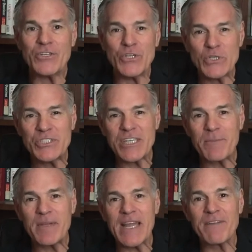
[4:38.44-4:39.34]
using a
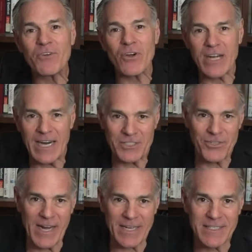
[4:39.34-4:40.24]
behavioral
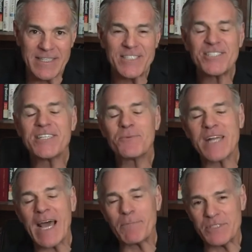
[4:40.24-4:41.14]
contract. See what
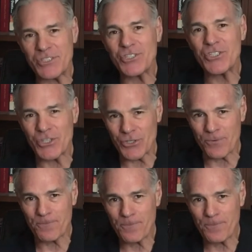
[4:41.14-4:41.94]
happens to you.